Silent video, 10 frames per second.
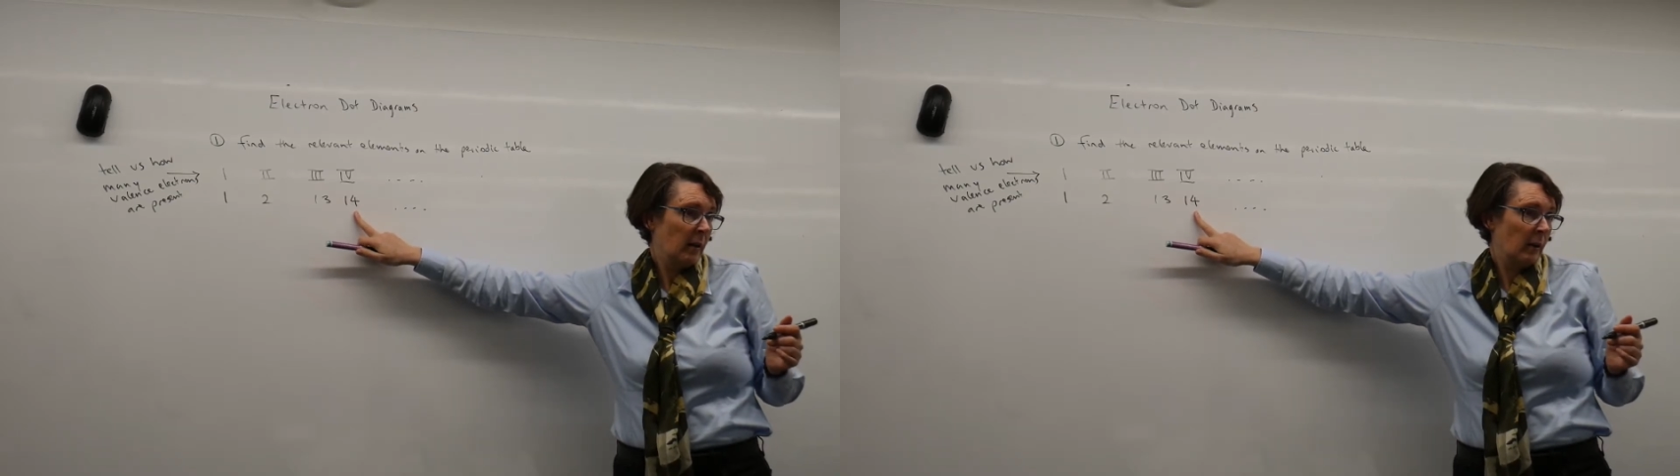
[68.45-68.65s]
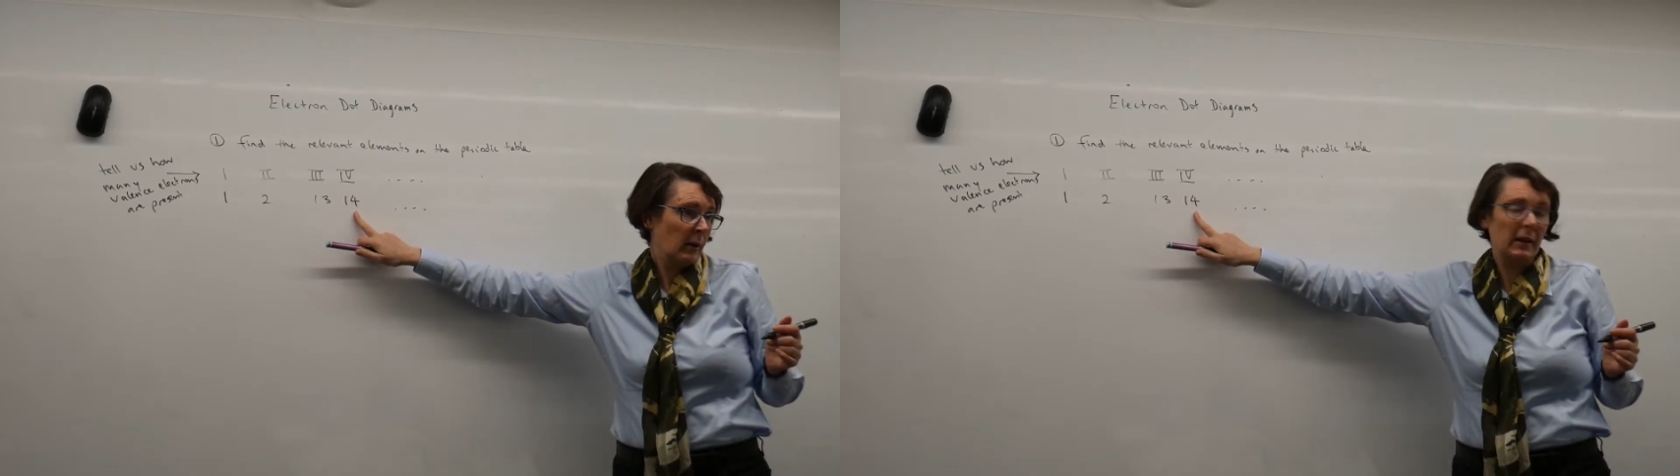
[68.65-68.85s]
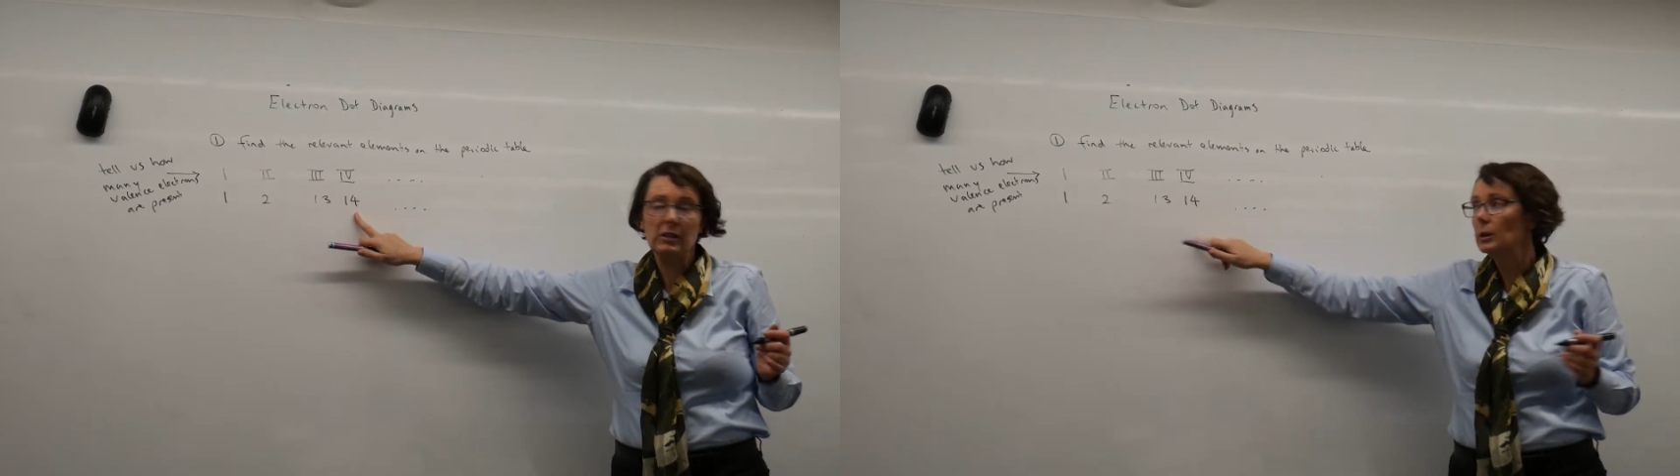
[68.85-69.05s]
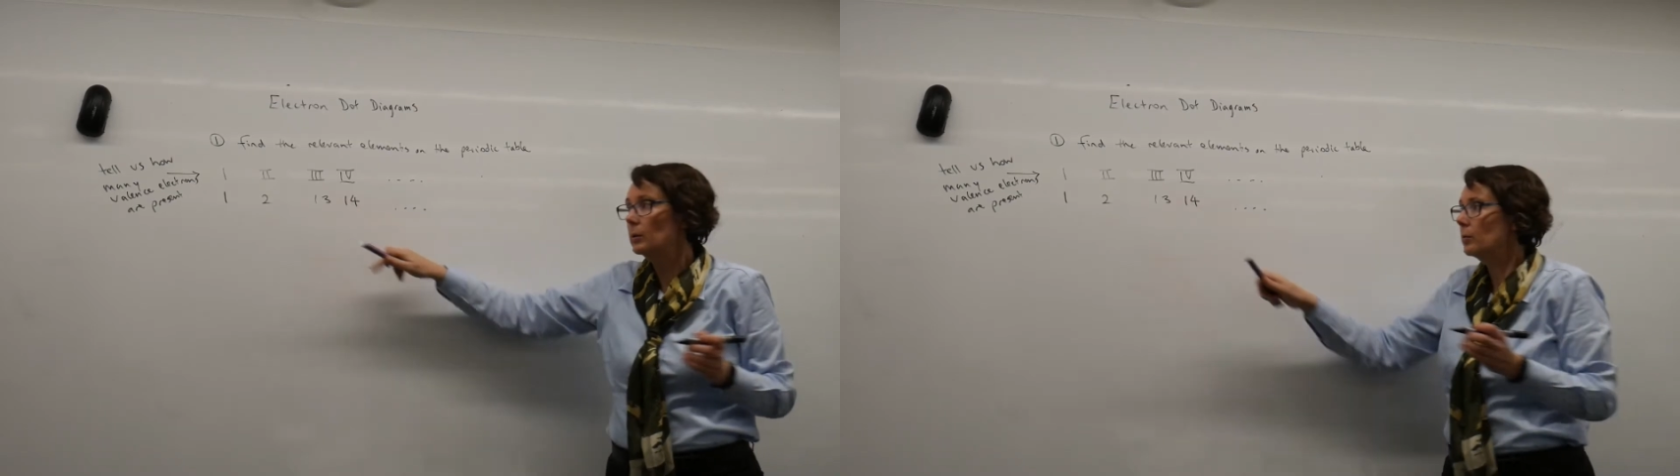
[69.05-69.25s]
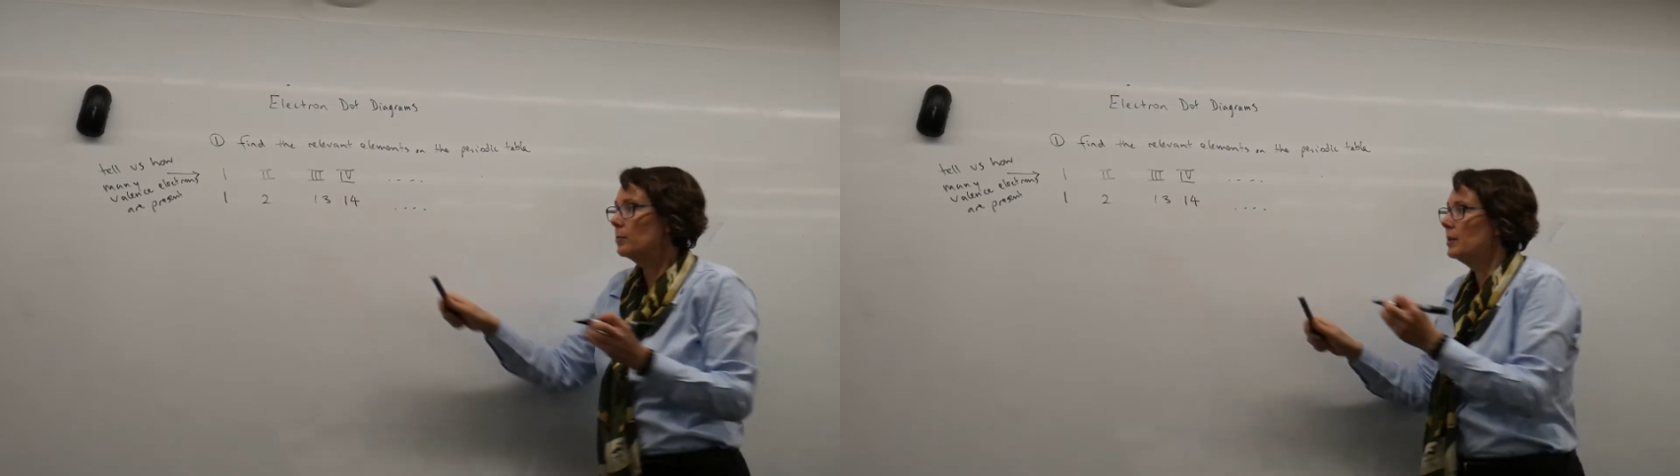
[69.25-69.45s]
Okay, so
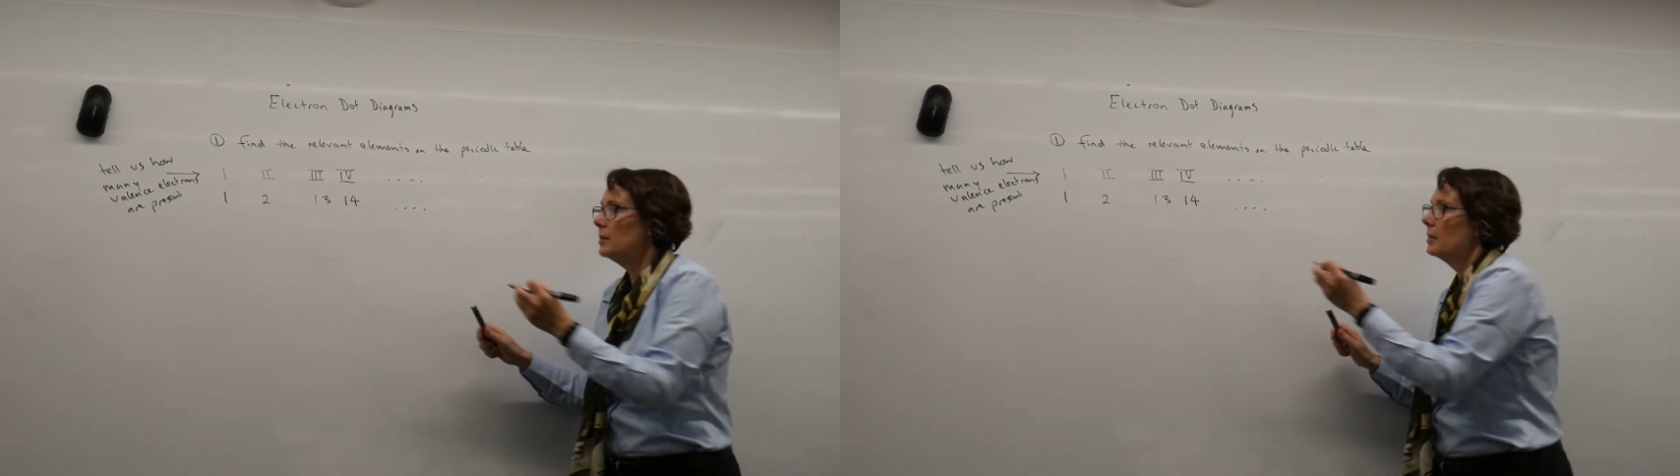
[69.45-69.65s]
it would be the